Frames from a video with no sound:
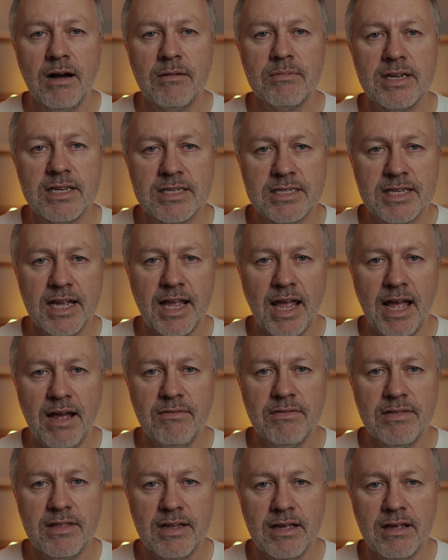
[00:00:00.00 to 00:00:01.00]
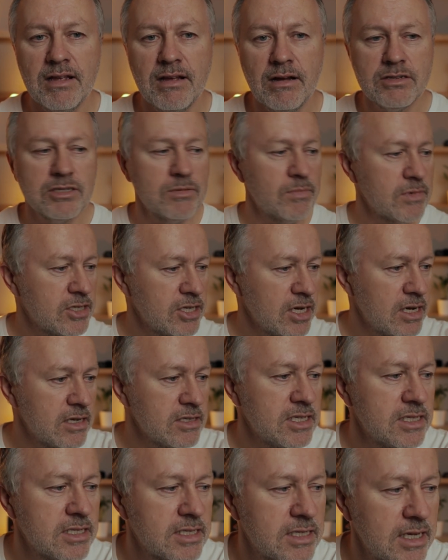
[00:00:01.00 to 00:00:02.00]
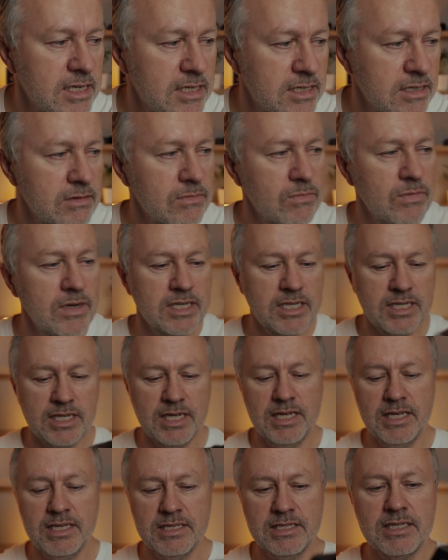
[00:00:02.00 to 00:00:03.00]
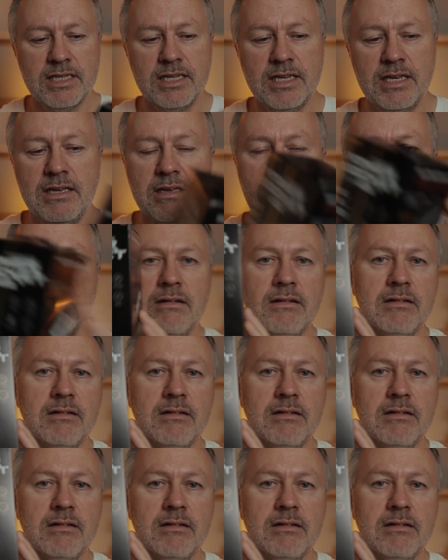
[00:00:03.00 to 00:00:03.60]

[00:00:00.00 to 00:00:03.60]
I'm going to take everything, go to my charging station, which I